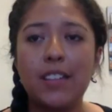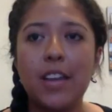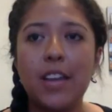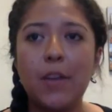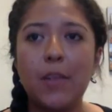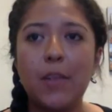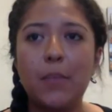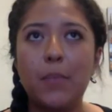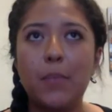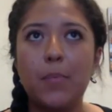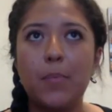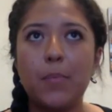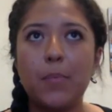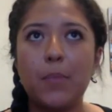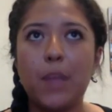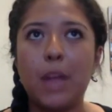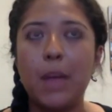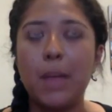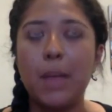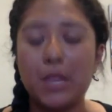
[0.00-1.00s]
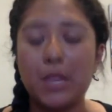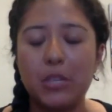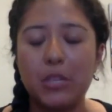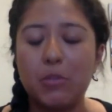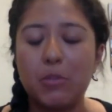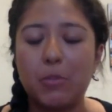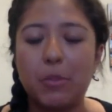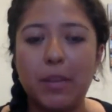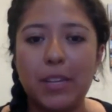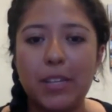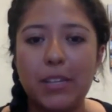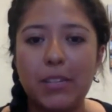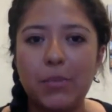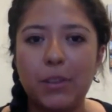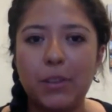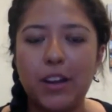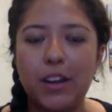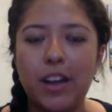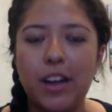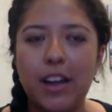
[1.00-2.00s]
out coming to a place
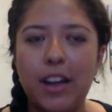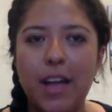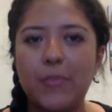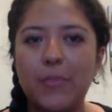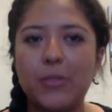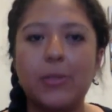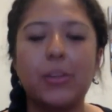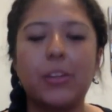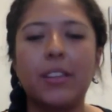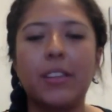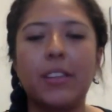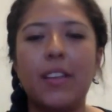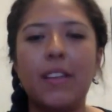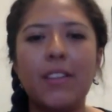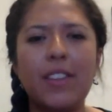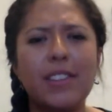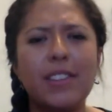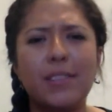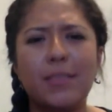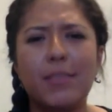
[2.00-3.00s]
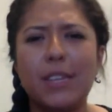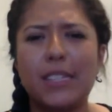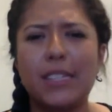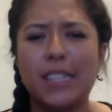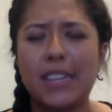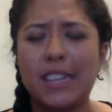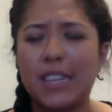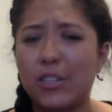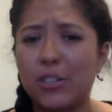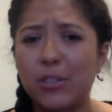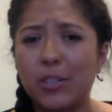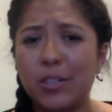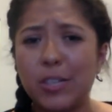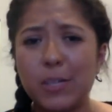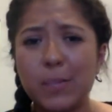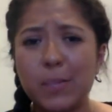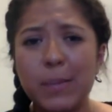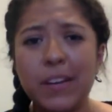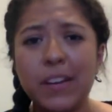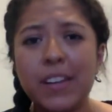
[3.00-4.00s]
where I absolutely love it, is the residential
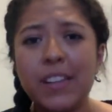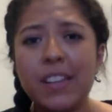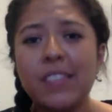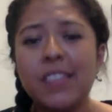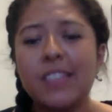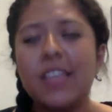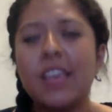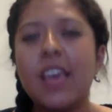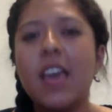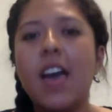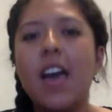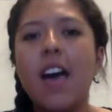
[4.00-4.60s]
experience.